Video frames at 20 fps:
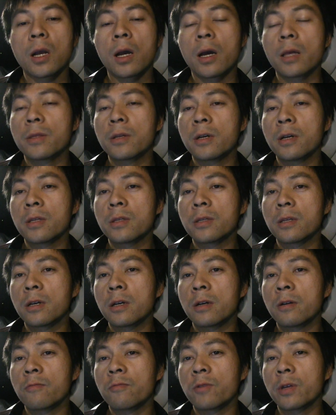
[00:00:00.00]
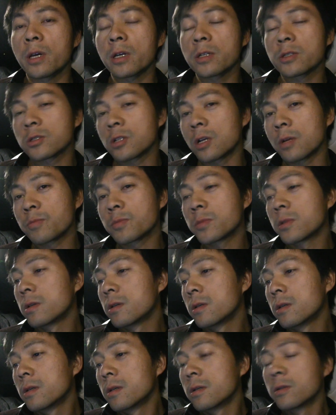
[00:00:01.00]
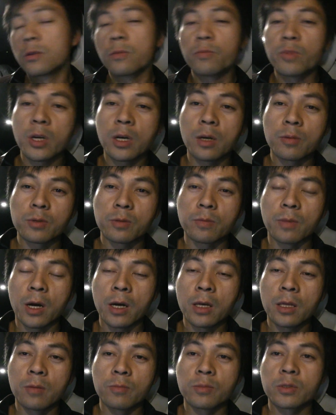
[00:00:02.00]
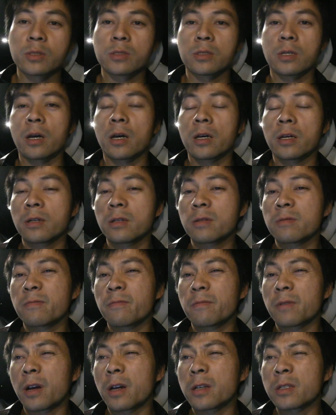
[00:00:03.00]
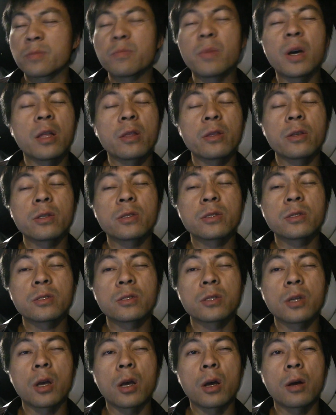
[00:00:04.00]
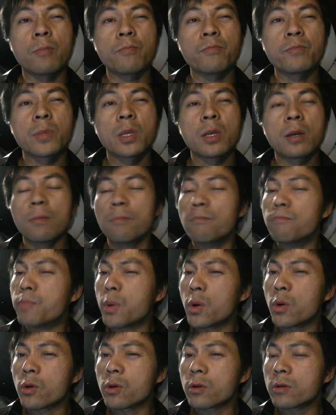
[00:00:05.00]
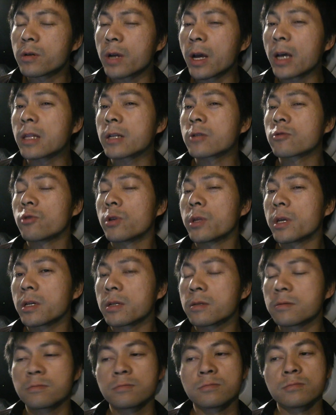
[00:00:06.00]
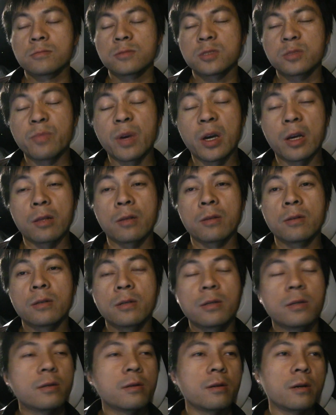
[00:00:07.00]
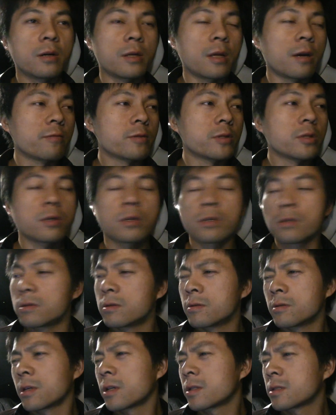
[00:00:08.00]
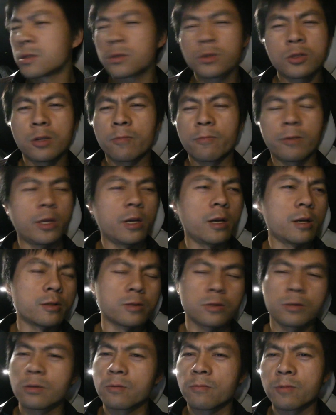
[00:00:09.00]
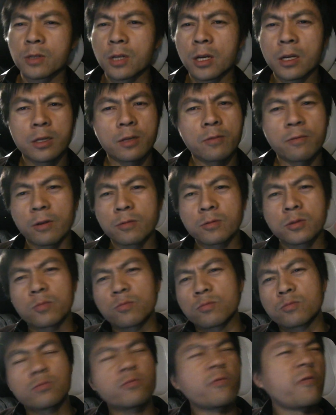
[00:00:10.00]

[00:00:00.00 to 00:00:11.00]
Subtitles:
And then when I stopped to pick up some items, I smelled this burn electronic smell, and I was thinking, no, that's someone else. And it was actually some